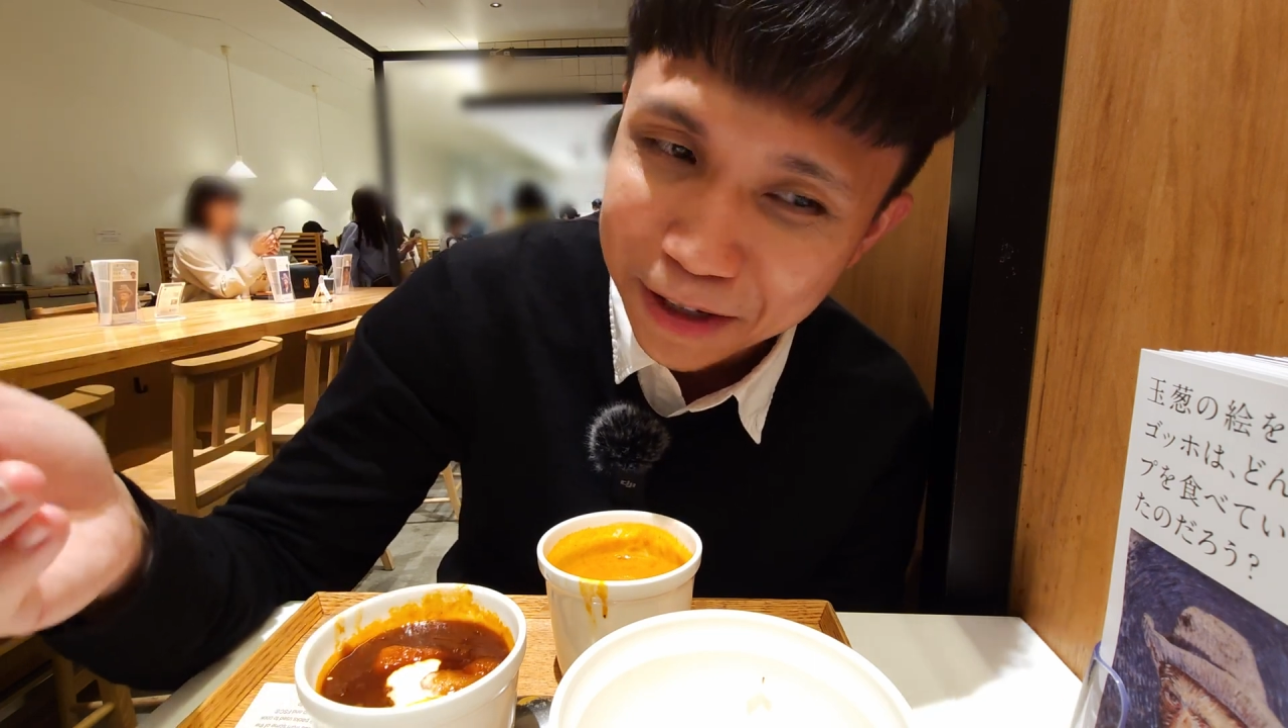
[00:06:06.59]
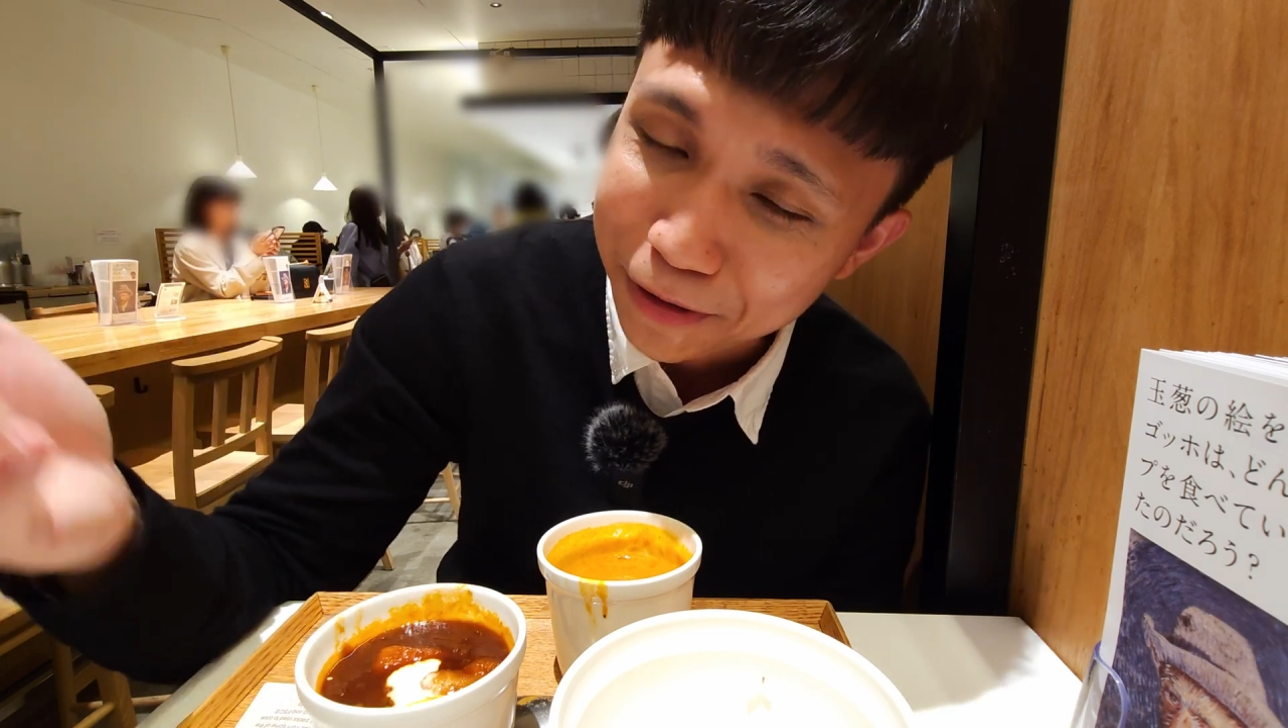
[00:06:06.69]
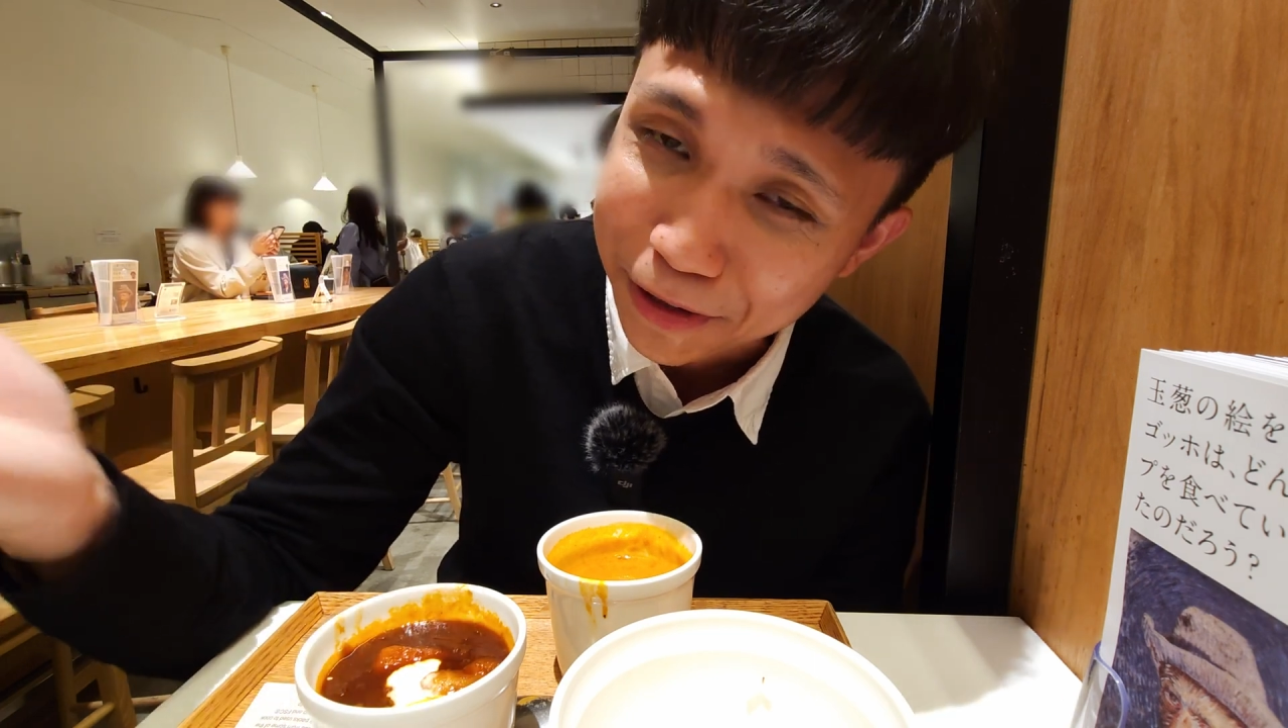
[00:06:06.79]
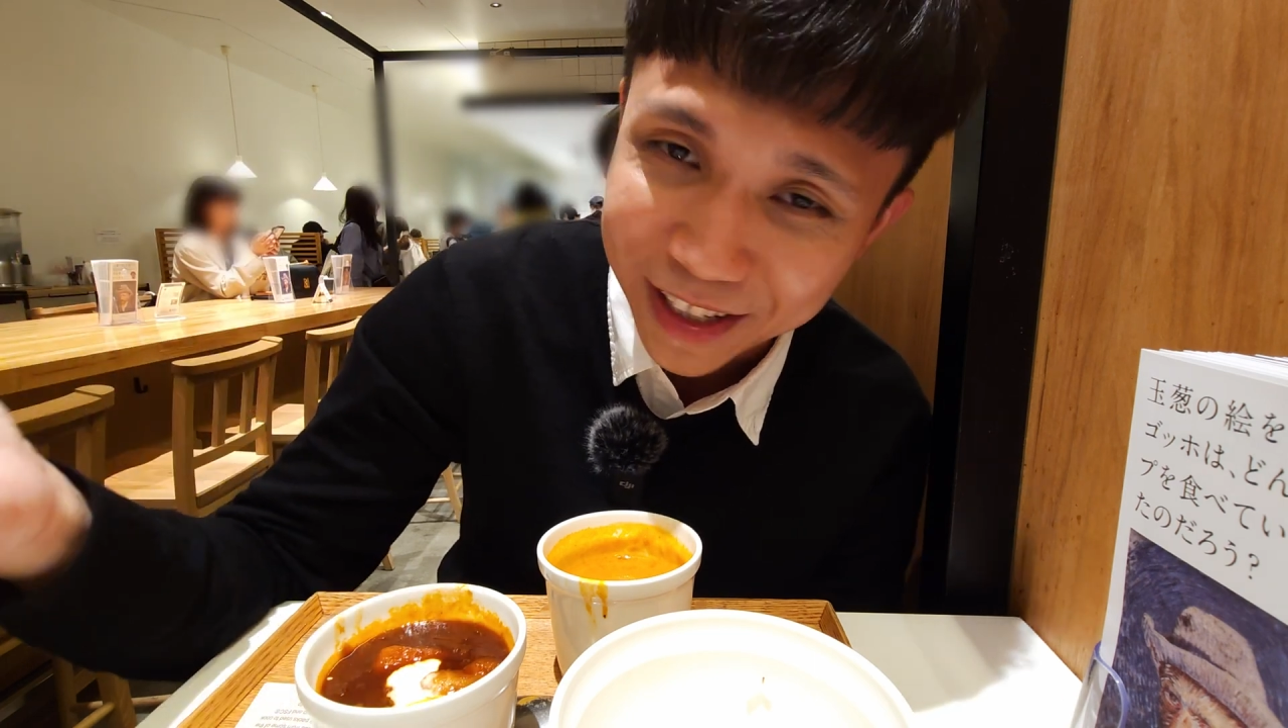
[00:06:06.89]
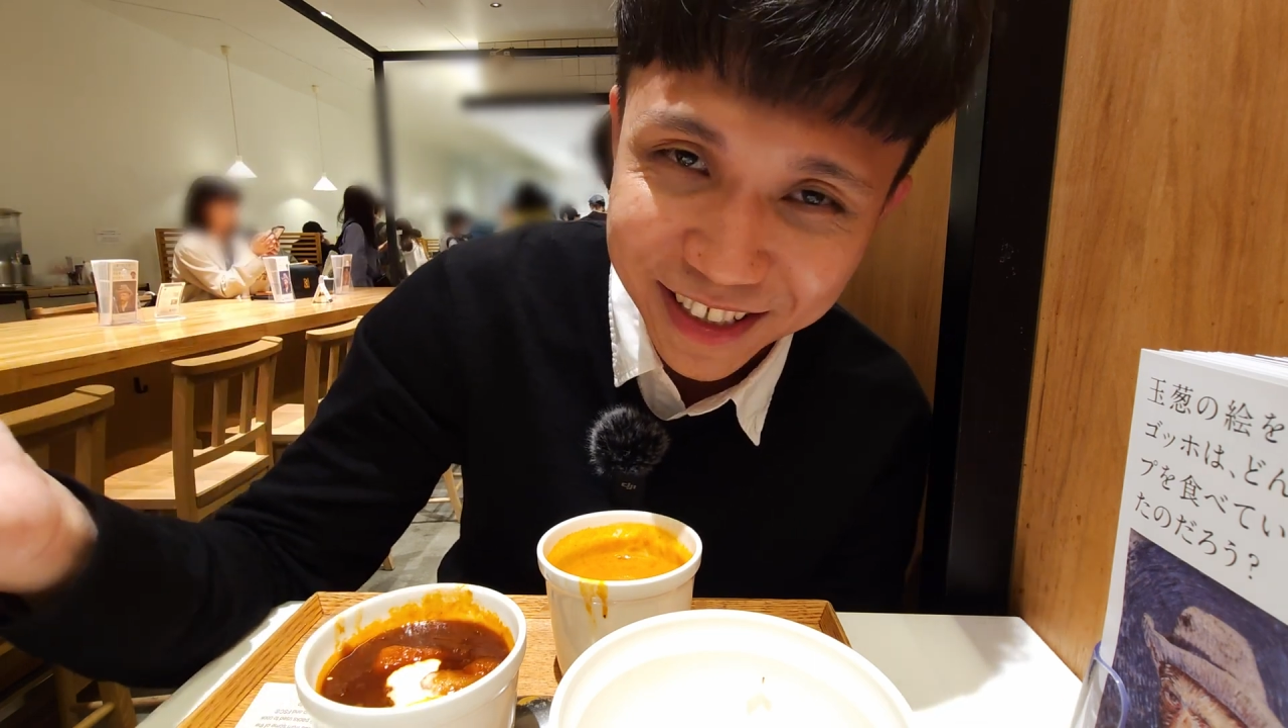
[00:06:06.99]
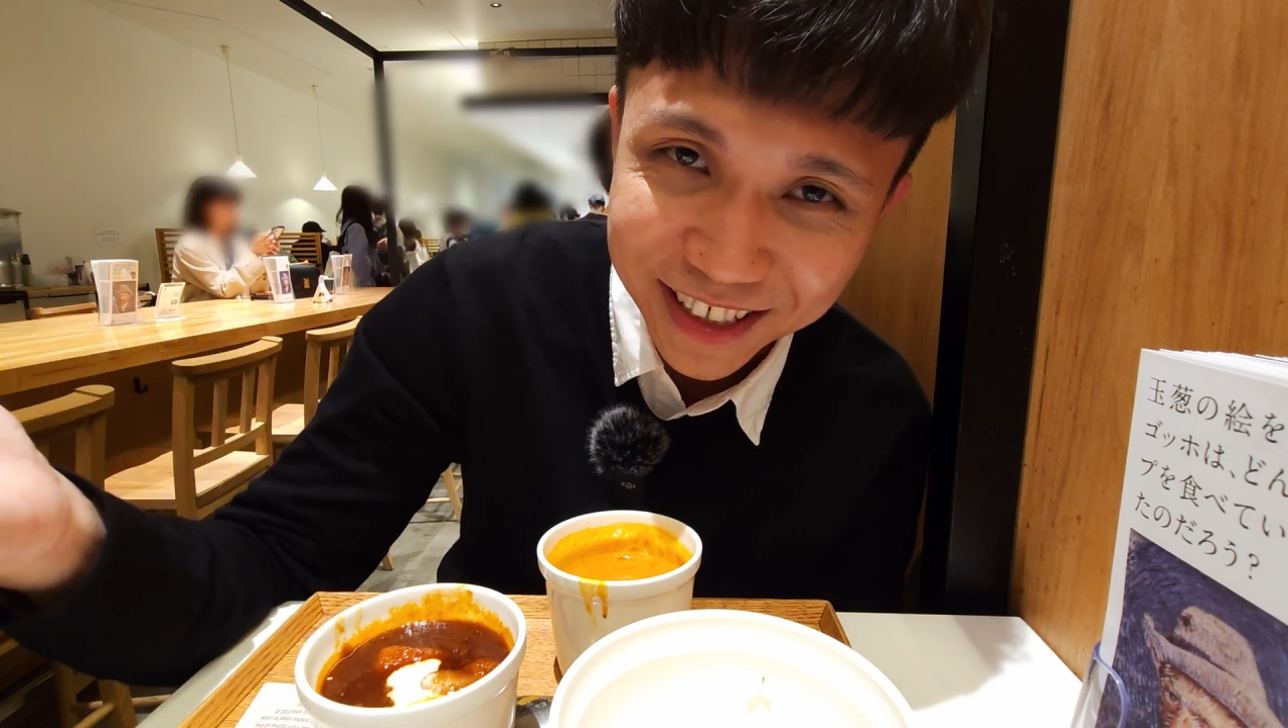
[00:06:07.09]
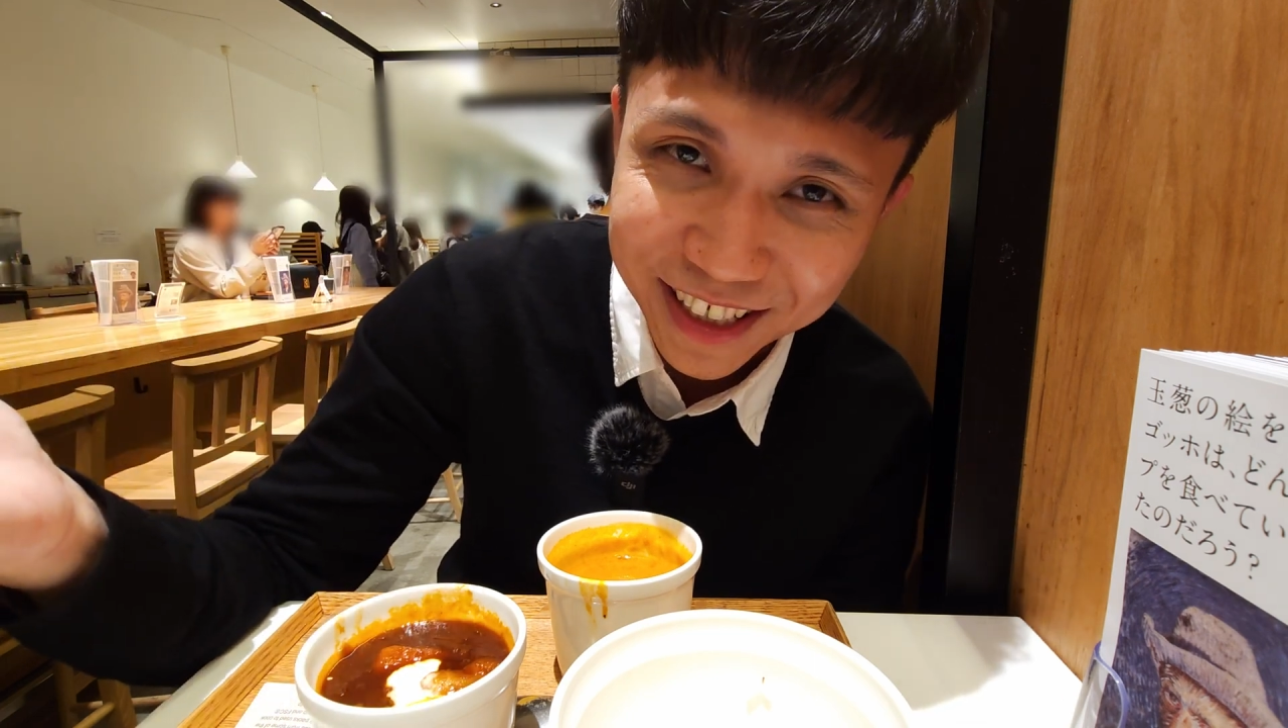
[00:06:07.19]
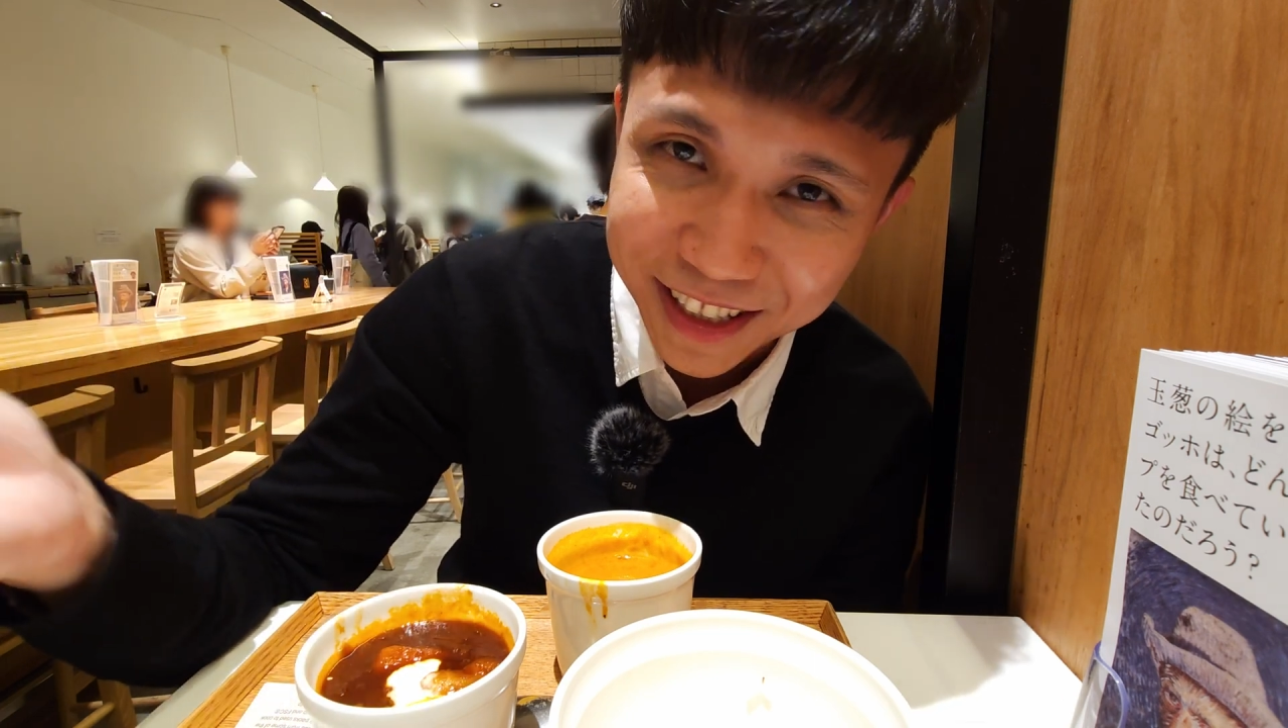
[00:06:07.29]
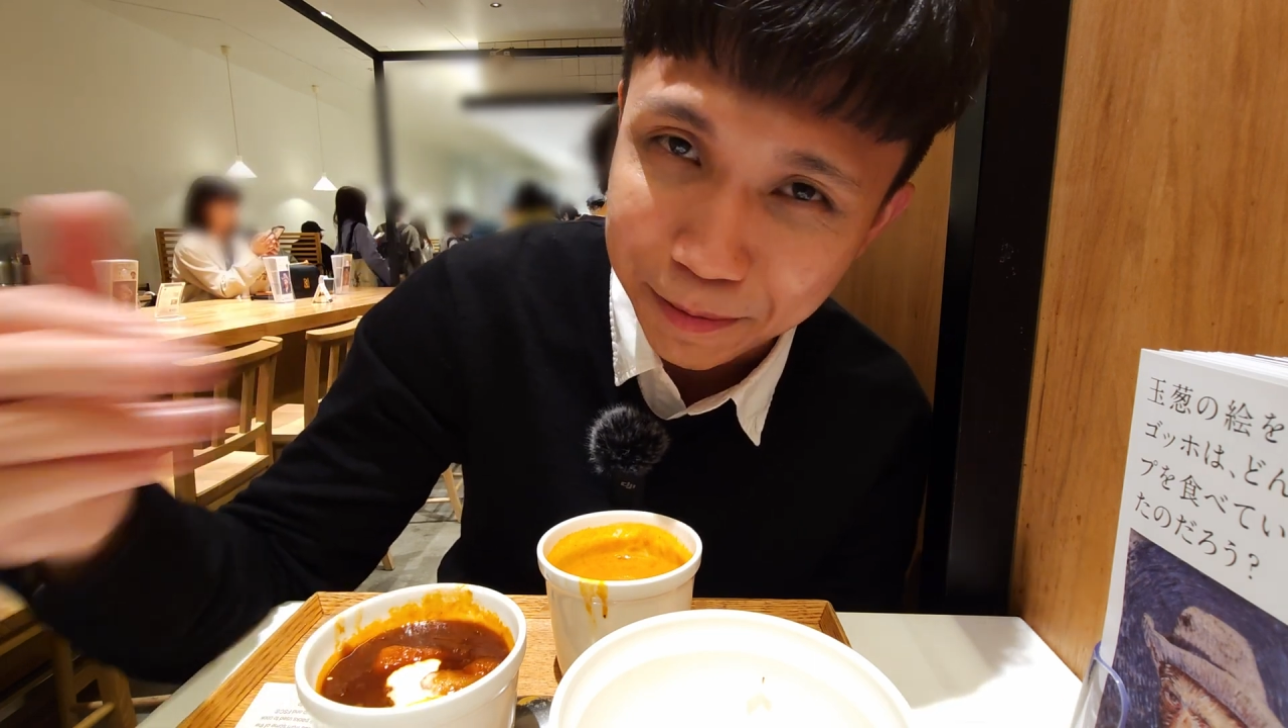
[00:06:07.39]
Well, let's see in